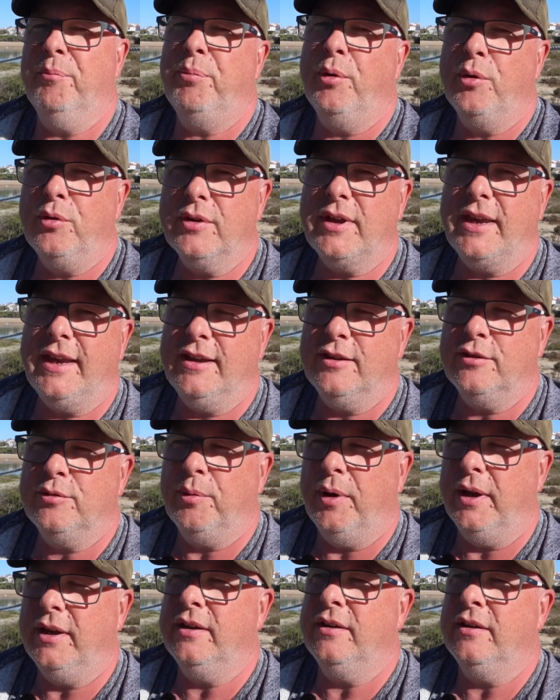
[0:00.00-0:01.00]
Bulk is
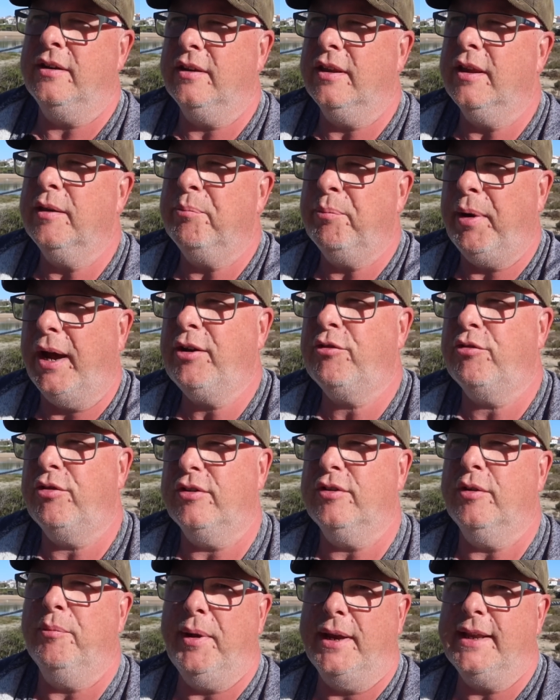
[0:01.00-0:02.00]
when the
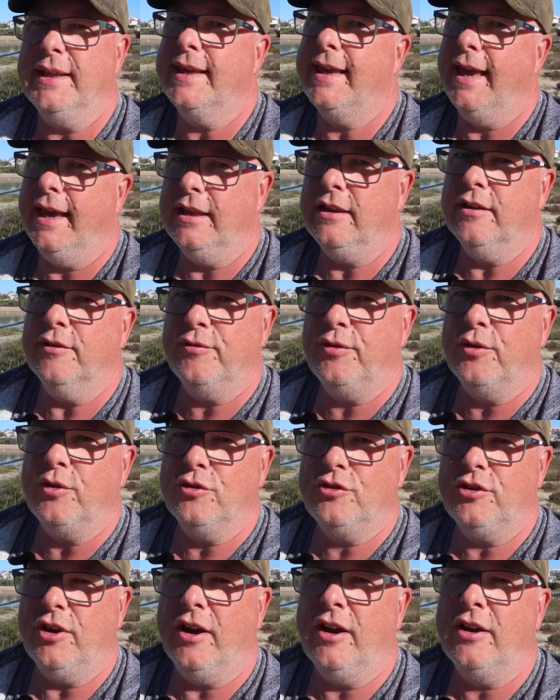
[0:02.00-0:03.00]
batteries are mainly getting the
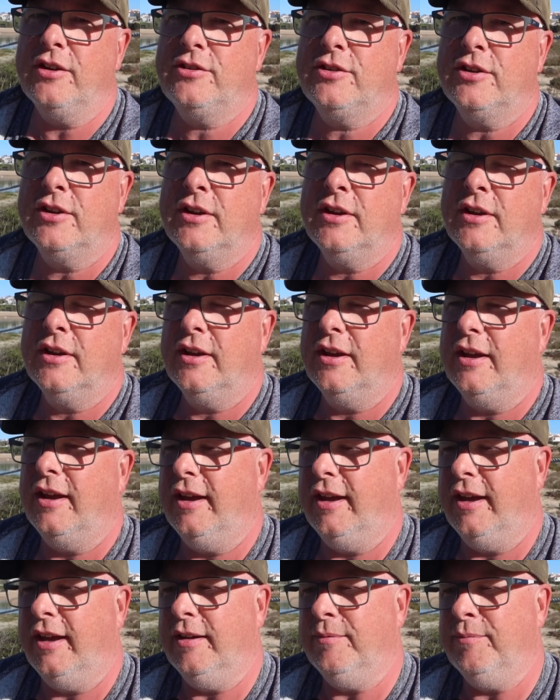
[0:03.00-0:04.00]
full charge,
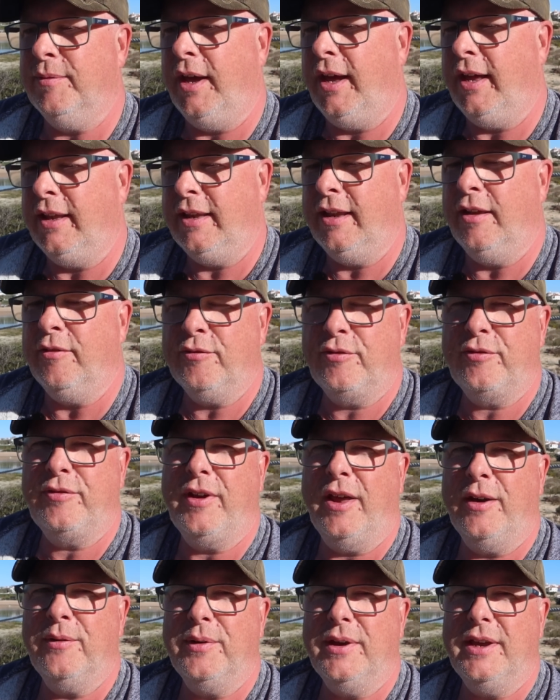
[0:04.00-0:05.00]
and then
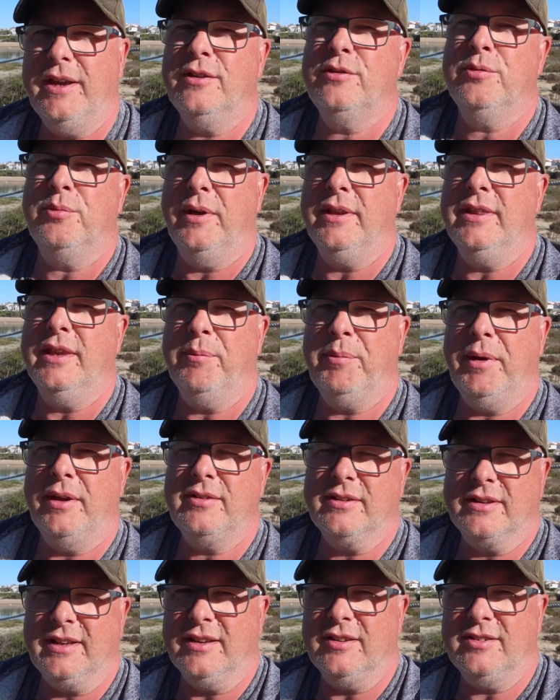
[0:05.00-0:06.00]
float is when they're
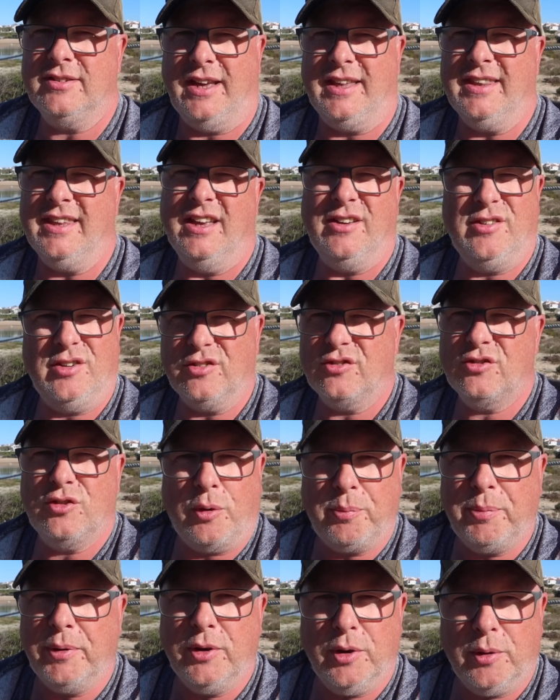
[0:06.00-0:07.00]
basically sat there just
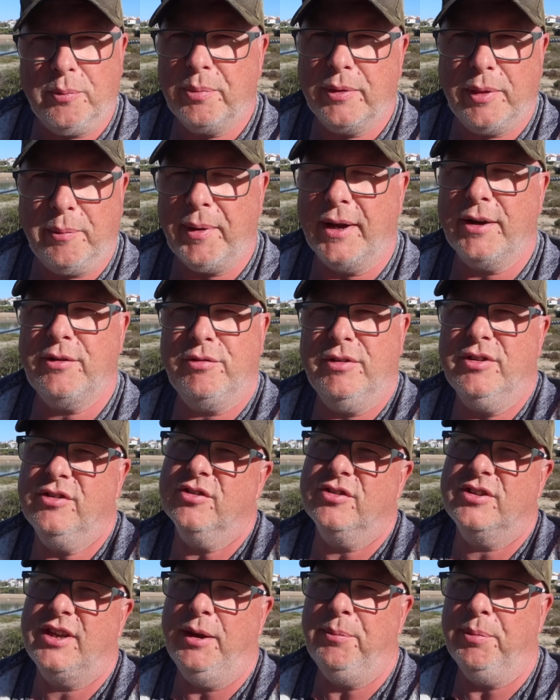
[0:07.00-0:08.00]
topping up the batteries,
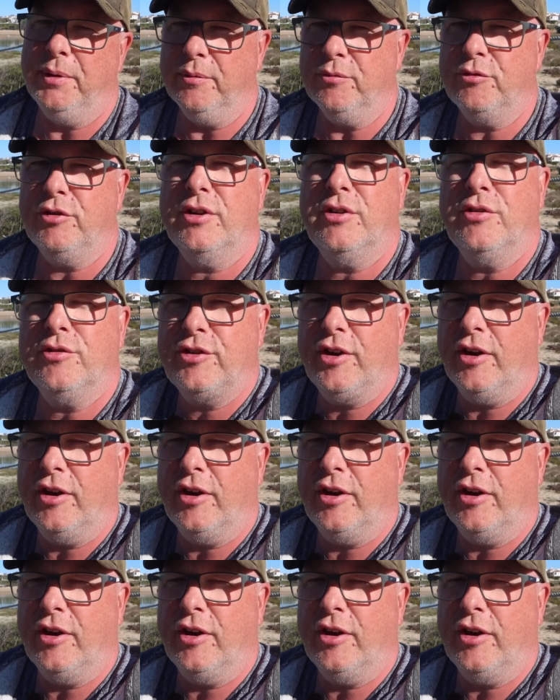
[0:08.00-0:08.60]
just keeping them trickle